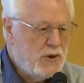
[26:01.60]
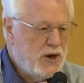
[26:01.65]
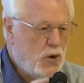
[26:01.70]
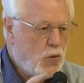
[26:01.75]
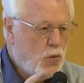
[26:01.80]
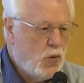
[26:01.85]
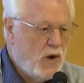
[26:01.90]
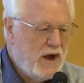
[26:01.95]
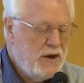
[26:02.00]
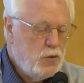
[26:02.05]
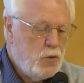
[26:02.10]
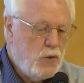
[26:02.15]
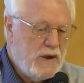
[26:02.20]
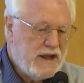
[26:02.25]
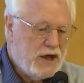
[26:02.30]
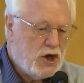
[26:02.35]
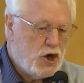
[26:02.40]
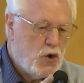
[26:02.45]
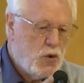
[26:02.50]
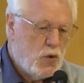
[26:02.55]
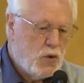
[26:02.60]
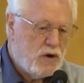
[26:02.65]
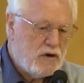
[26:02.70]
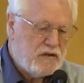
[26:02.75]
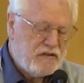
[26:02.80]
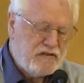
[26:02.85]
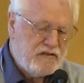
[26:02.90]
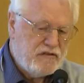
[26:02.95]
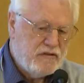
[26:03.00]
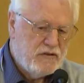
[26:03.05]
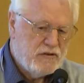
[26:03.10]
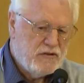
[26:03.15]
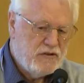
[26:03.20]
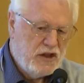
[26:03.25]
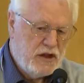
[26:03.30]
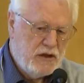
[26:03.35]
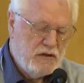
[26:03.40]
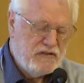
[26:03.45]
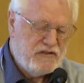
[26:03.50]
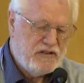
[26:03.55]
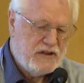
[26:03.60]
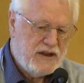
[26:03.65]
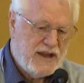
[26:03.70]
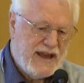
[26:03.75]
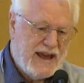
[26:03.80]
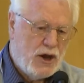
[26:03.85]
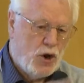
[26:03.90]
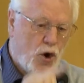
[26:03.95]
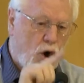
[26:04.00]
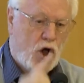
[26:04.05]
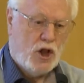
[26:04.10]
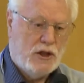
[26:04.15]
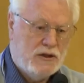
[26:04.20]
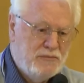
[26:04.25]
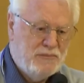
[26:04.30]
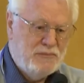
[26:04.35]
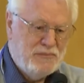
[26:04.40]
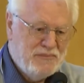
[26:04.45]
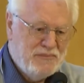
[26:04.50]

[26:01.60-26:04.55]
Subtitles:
on a 1-week course to use it at all.